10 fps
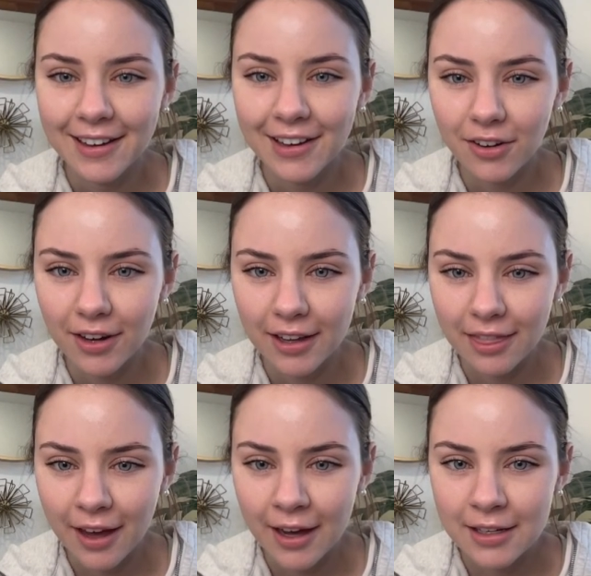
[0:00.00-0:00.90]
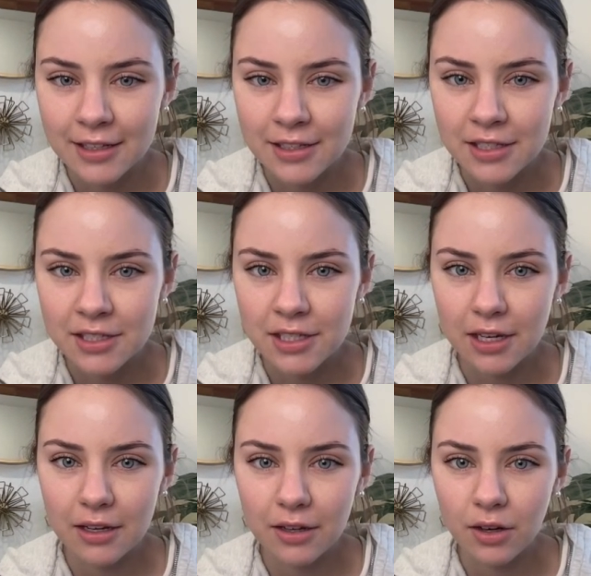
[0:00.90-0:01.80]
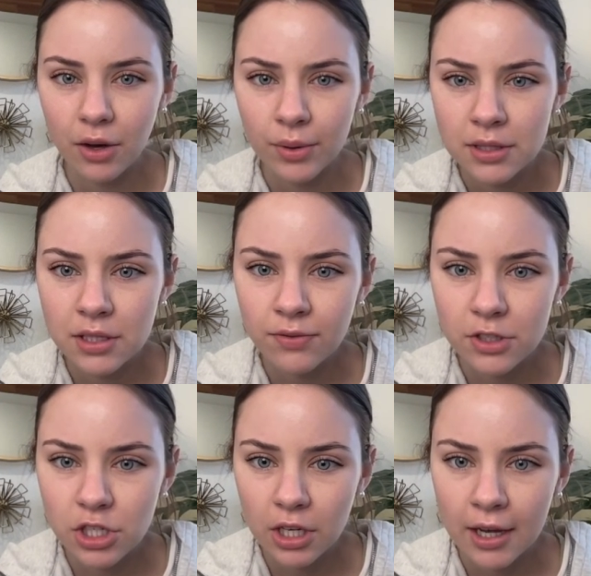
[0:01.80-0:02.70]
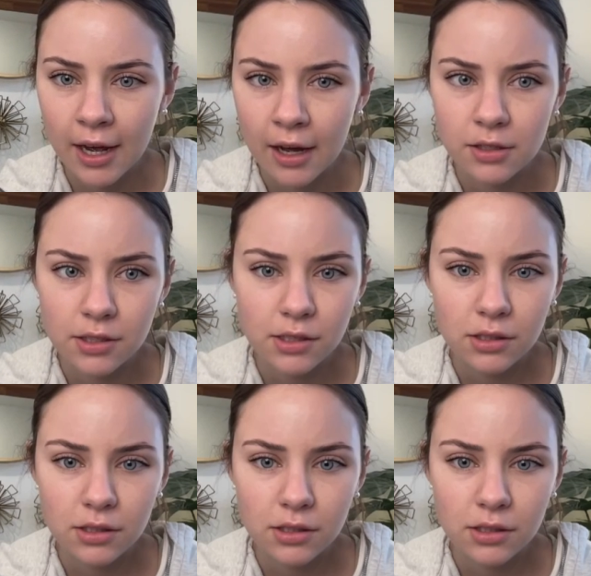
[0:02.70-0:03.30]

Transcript: Okay, that is... Oh, insufficient gas.